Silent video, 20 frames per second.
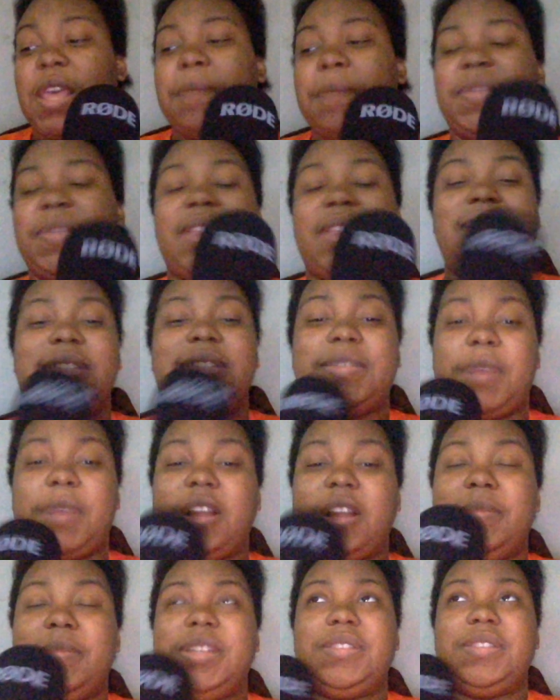But that
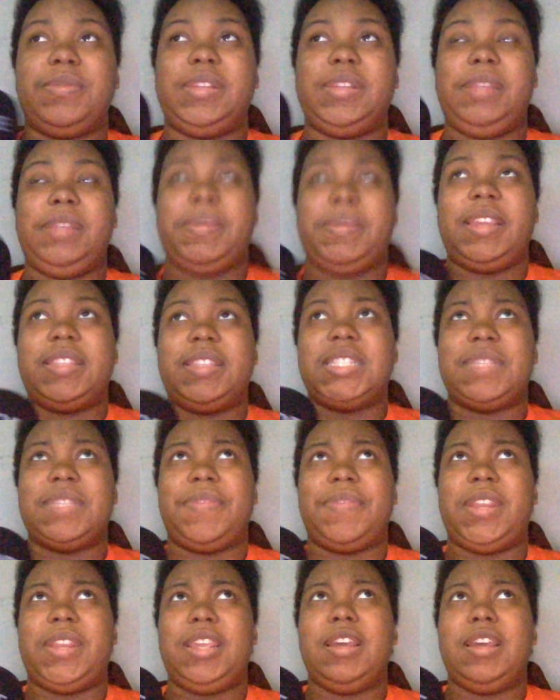inspired me to really make this
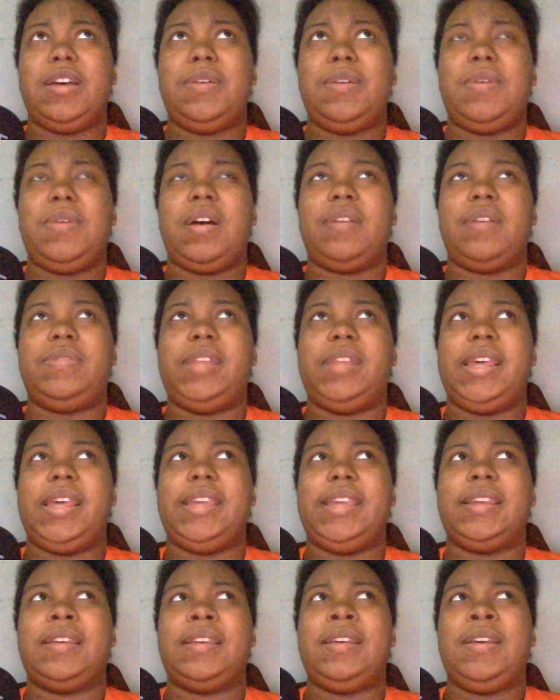video of
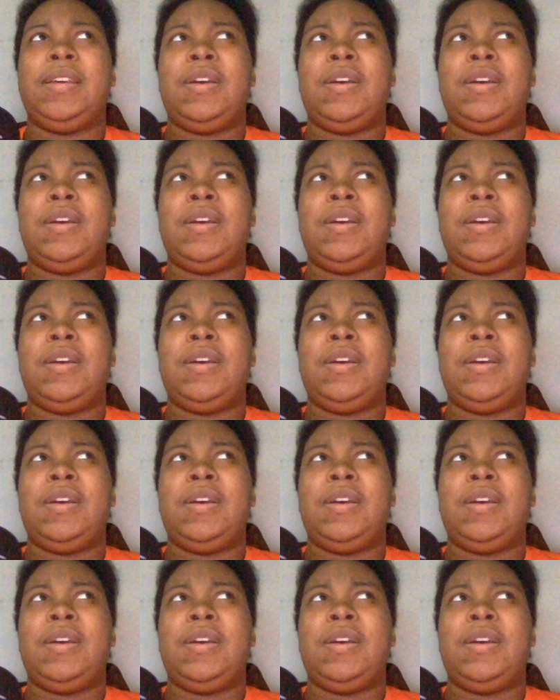like,